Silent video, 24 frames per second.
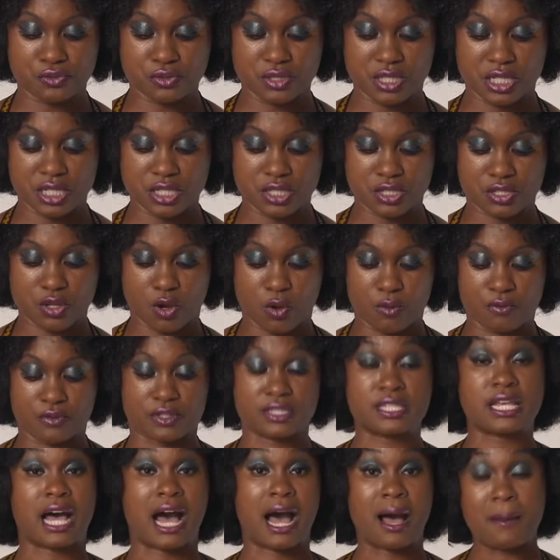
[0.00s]
yeast over
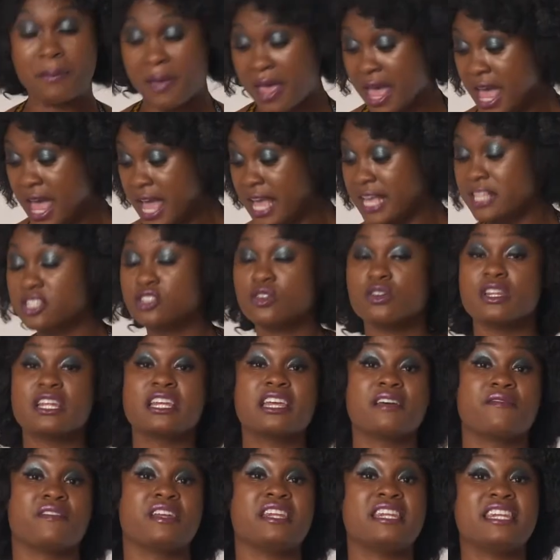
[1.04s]
top. It's going to
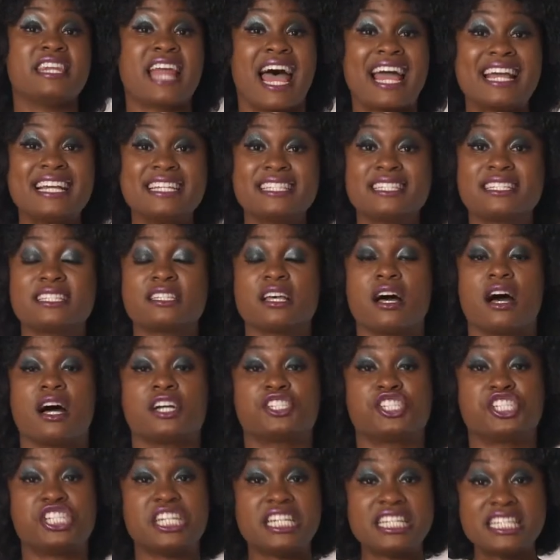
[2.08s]
give a nice
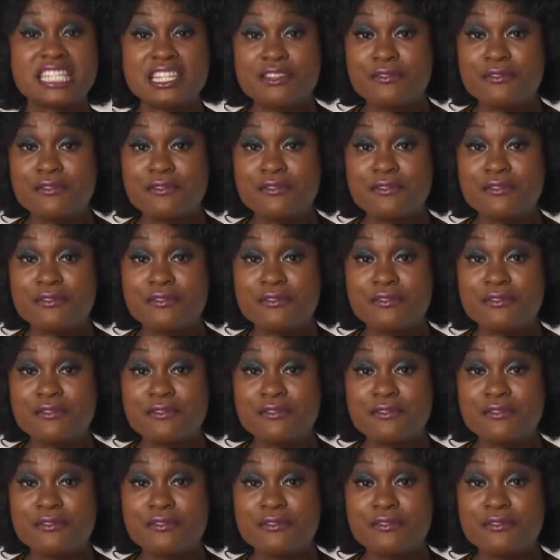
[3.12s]
cheesy